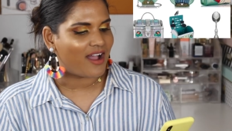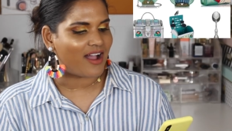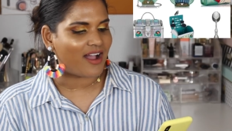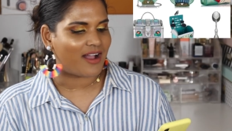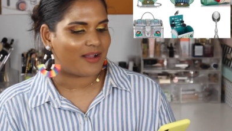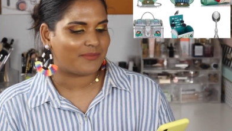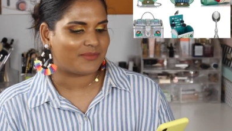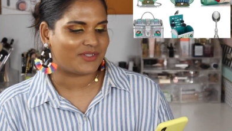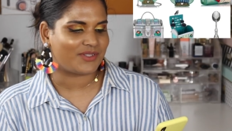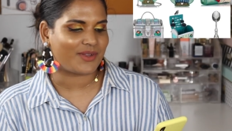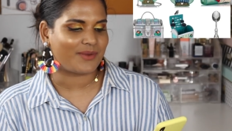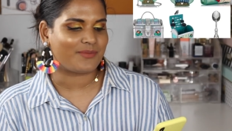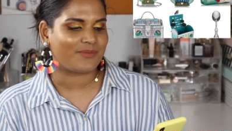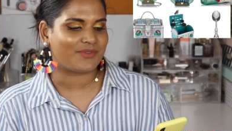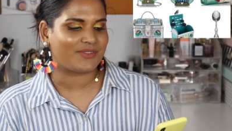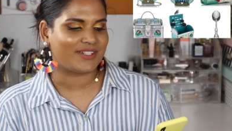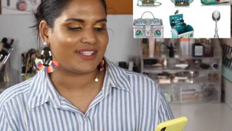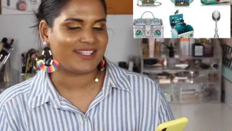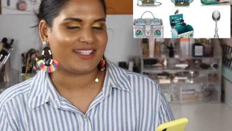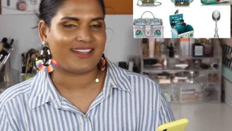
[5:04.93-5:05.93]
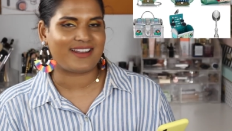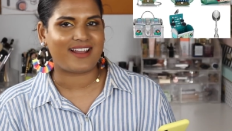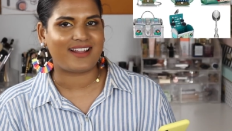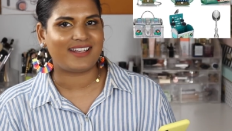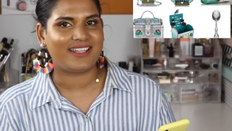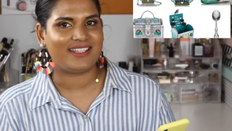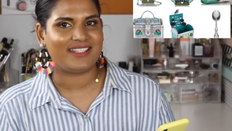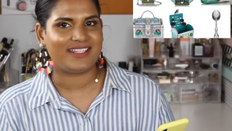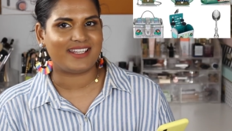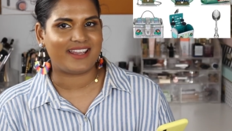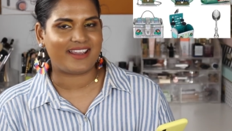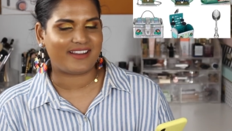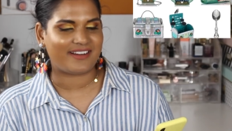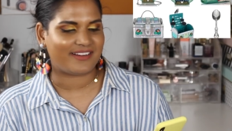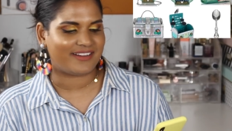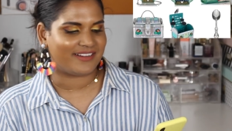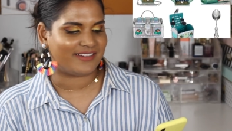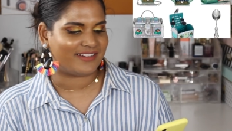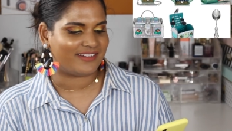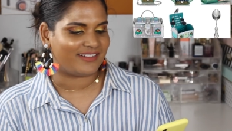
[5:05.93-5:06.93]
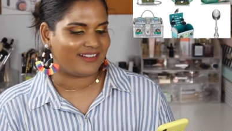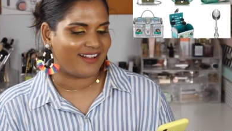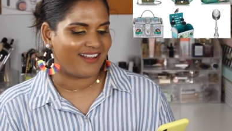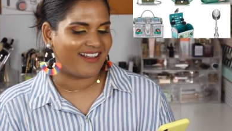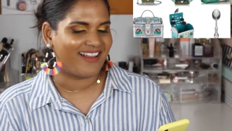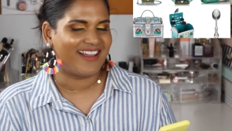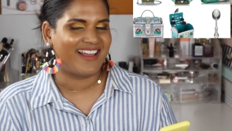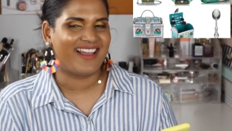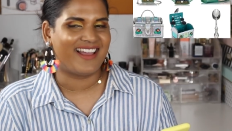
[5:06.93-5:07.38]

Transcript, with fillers: Um, so I'm really not into Ariel.